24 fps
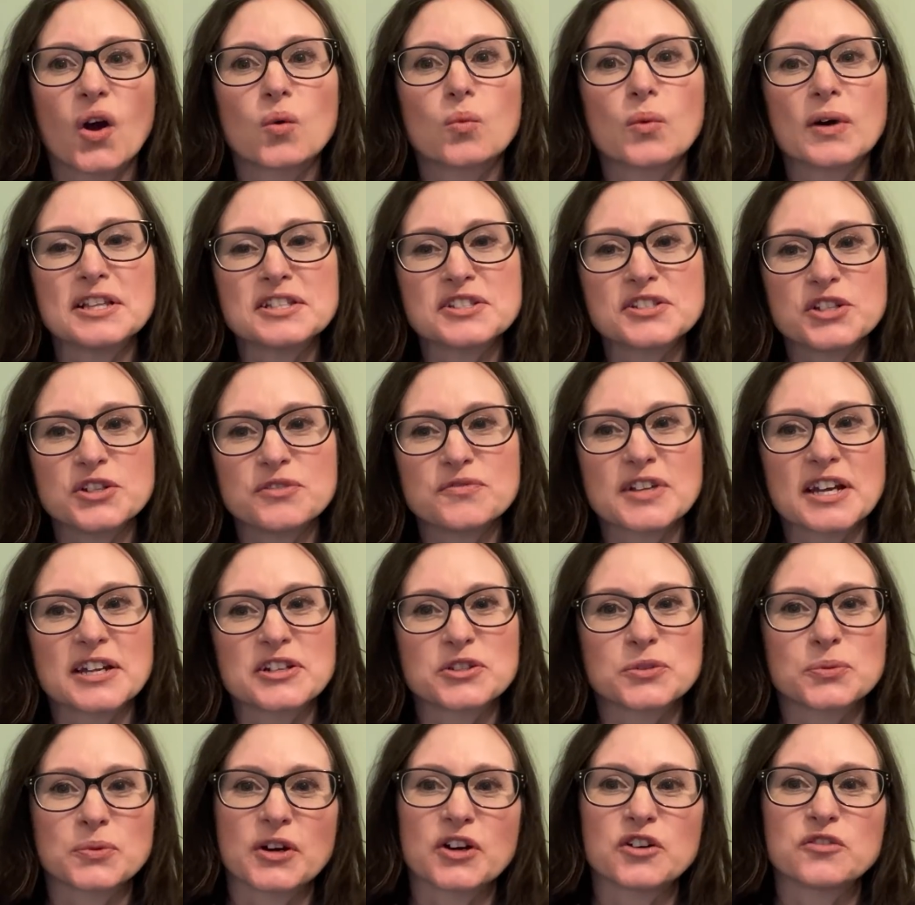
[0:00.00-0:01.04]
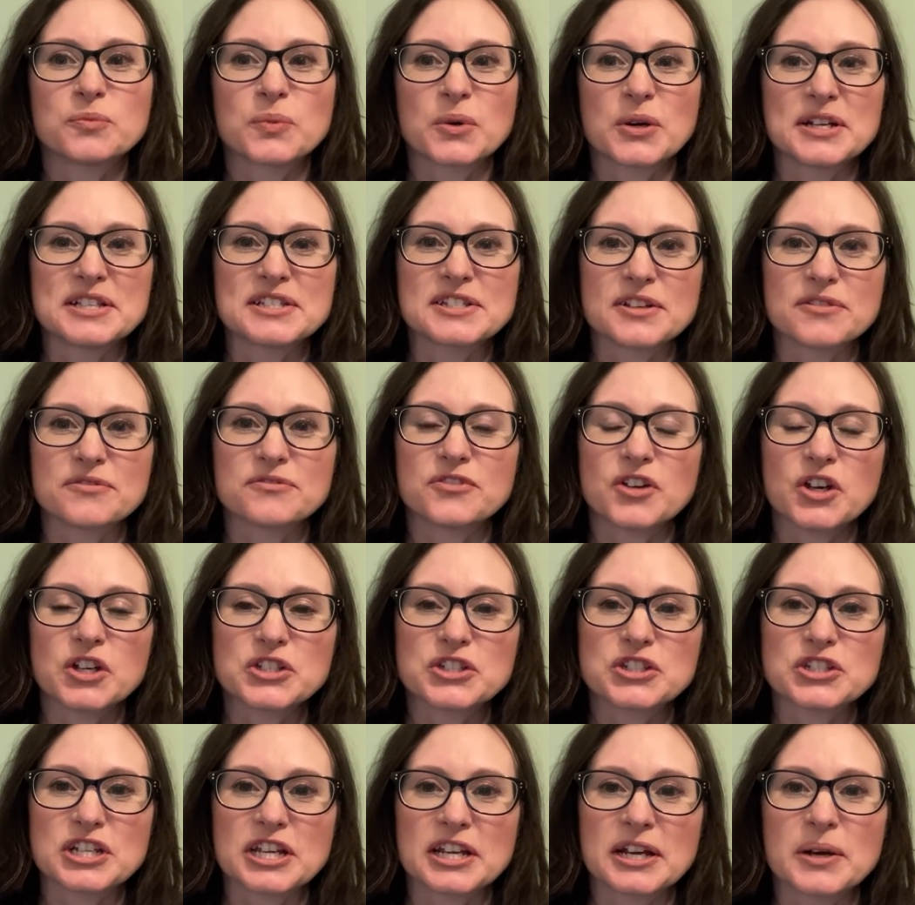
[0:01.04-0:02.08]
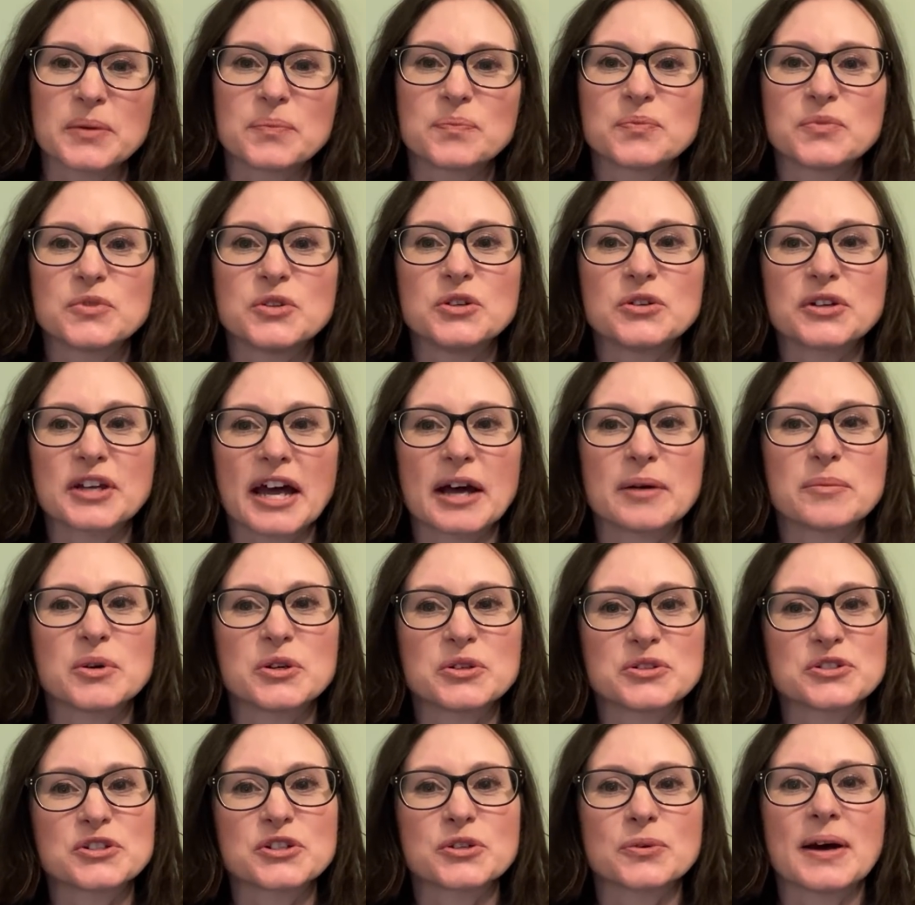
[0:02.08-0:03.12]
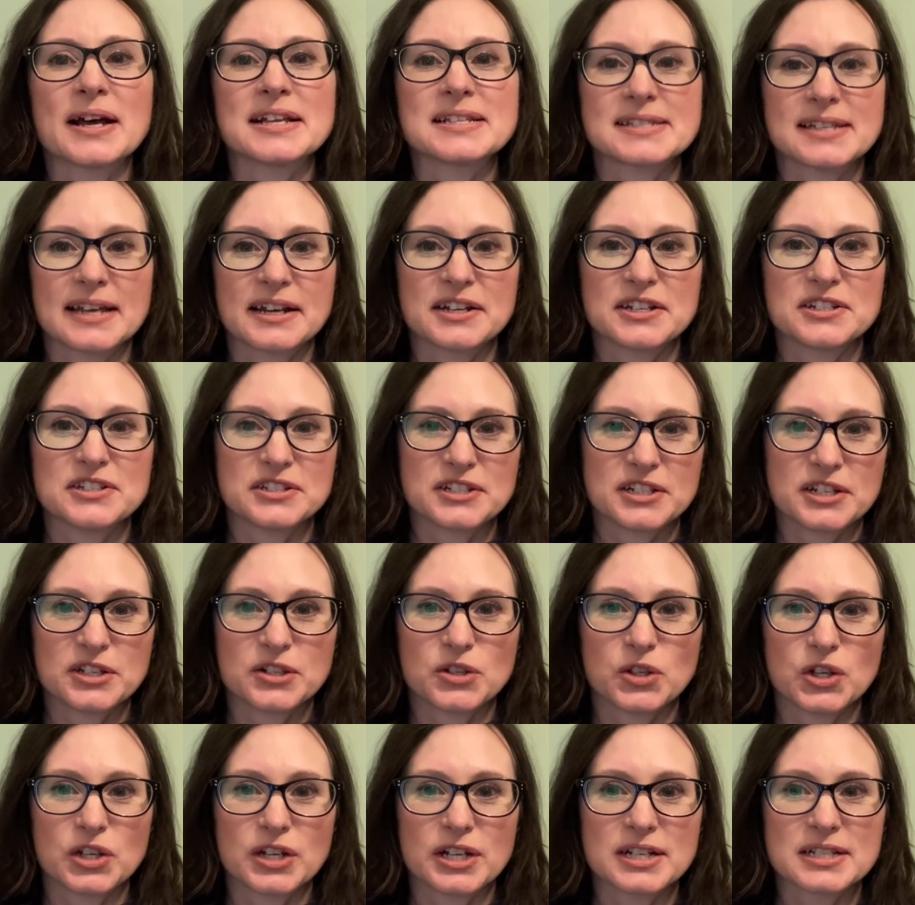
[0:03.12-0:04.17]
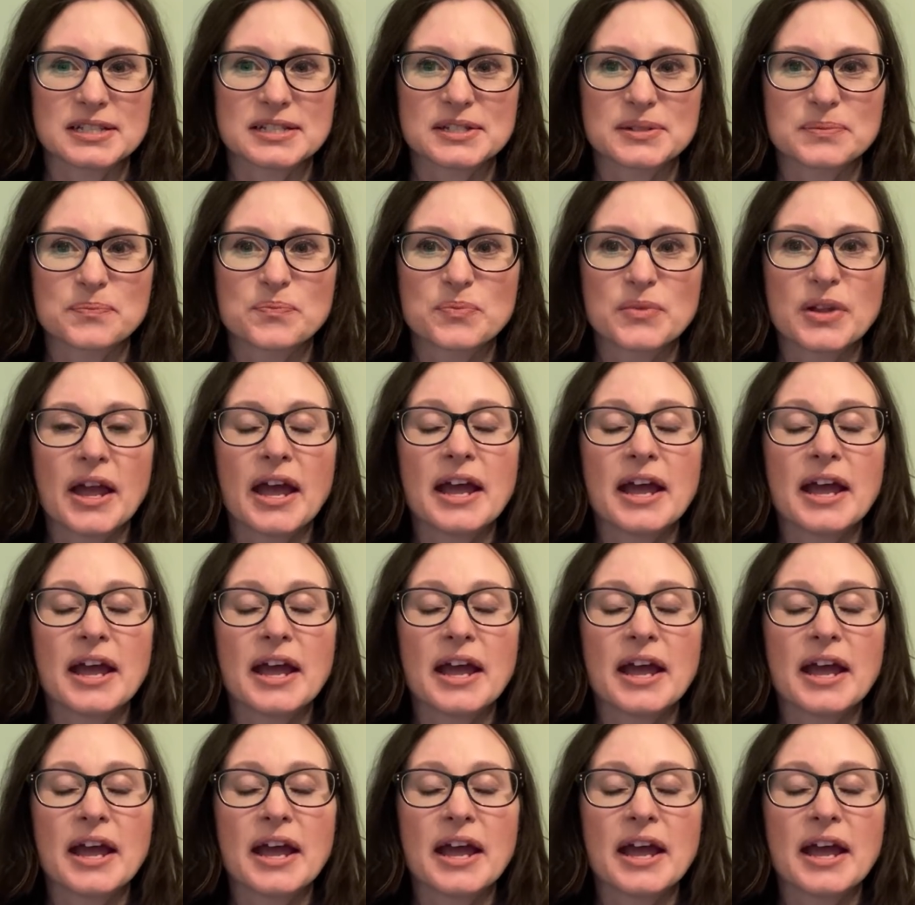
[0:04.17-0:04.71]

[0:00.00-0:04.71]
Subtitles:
Once you've done 12 points at first year, you come on to our second year units.